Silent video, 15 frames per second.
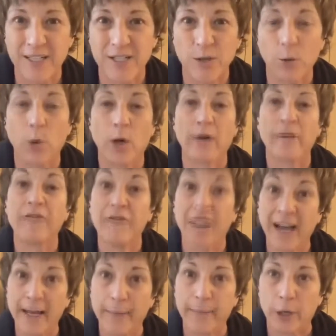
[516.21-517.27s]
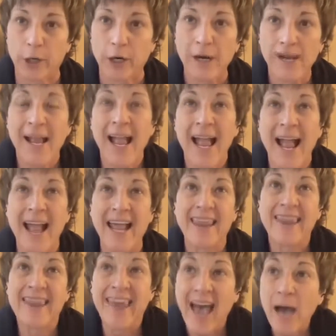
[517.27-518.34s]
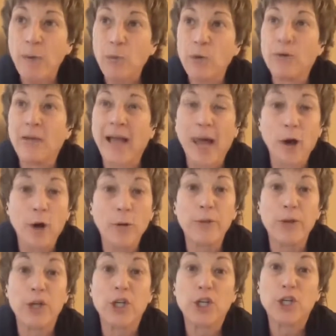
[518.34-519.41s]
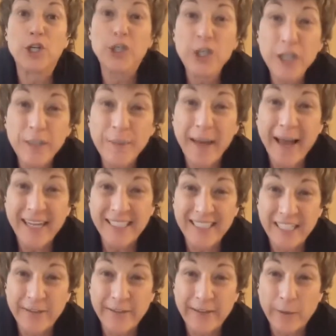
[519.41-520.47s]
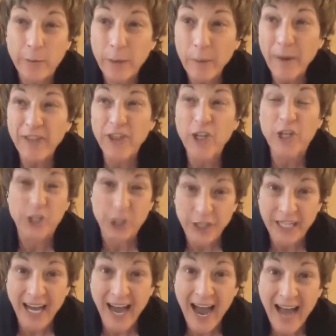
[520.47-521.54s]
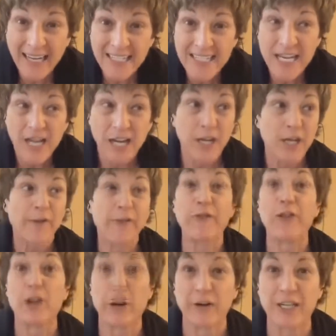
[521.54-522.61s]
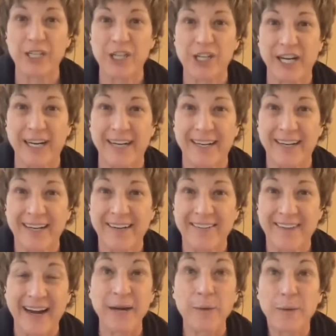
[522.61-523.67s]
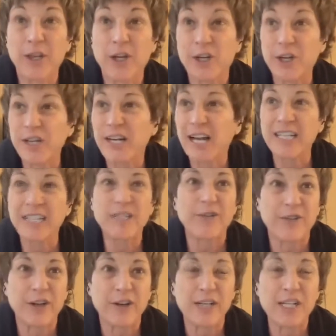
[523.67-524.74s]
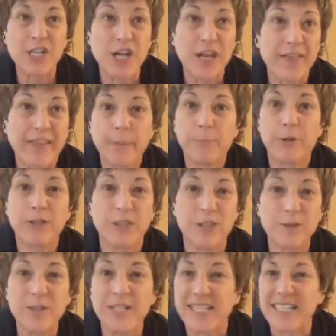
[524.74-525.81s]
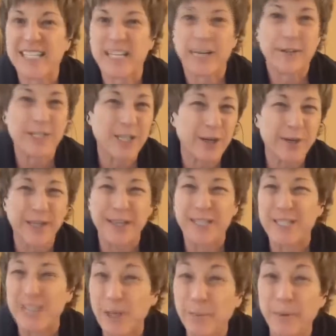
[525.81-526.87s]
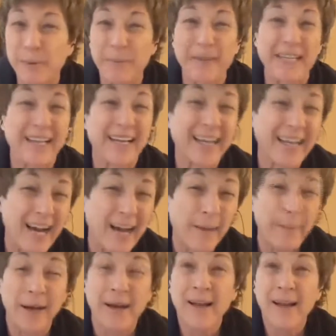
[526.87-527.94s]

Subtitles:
or fiber. And that will help the good bacteria. We want the good guys flourishing. Right? When the good guys flourish, they produce the serotonin, the dopamine, the GABA,